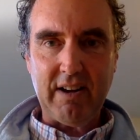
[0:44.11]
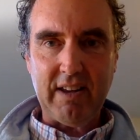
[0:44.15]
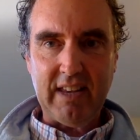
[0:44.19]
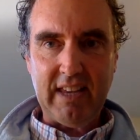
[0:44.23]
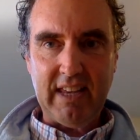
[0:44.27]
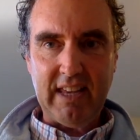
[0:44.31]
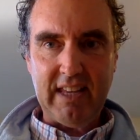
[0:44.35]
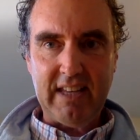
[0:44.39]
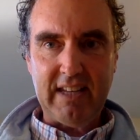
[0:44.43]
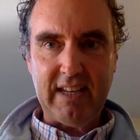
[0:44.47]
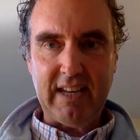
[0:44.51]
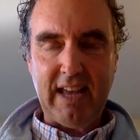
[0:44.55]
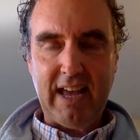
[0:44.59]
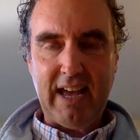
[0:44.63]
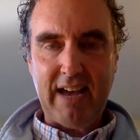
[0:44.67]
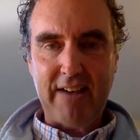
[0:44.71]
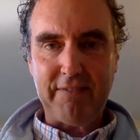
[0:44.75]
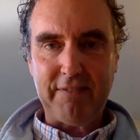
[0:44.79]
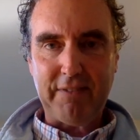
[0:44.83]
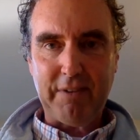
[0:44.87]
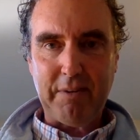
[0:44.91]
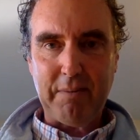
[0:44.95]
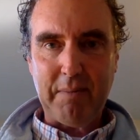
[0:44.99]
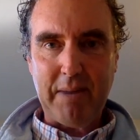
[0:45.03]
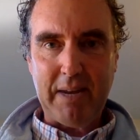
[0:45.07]
in
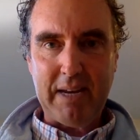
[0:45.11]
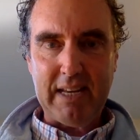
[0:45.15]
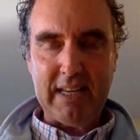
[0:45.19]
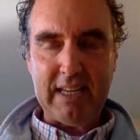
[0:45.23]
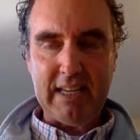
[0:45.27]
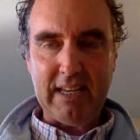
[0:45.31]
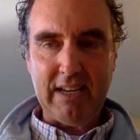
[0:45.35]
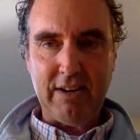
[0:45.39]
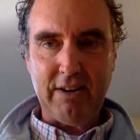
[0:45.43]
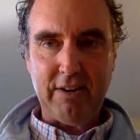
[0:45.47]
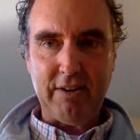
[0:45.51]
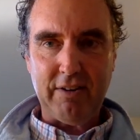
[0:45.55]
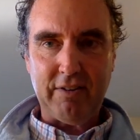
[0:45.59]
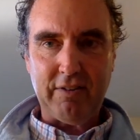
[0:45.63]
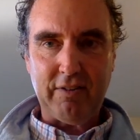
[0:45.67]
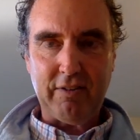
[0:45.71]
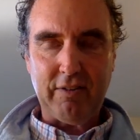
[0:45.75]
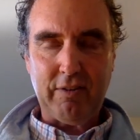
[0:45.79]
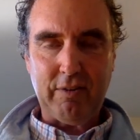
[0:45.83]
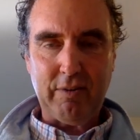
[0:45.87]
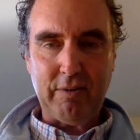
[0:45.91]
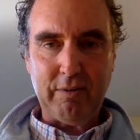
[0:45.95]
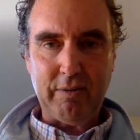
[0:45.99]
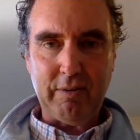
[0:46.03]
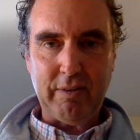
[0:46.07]
after many years
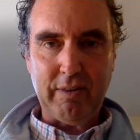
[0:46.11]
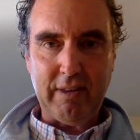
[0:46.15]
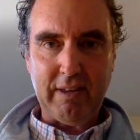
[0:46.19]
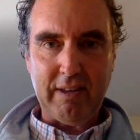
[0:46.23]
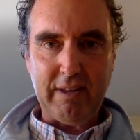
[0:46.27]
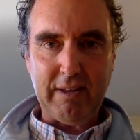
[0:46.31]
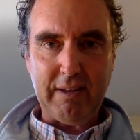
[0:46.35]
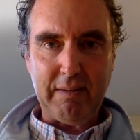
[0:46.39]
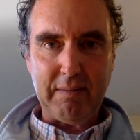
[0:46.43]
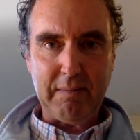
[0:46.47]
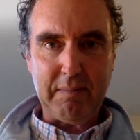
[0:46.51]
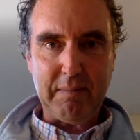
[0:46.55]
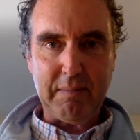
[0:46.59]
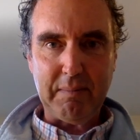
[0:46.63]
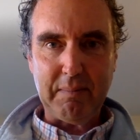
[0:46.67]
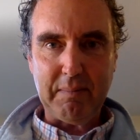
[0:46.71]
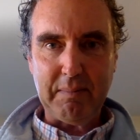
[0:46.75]
to the